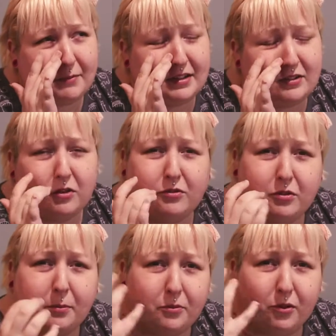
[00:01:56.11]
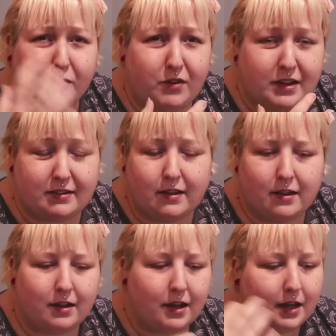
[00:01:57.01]
many salt scrubs for your face.
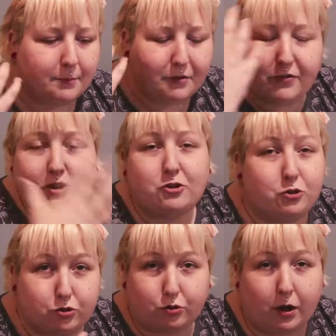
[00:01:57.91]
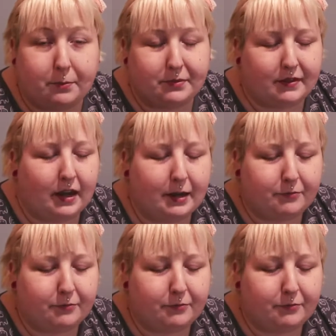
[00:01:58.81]
But facial scrubs.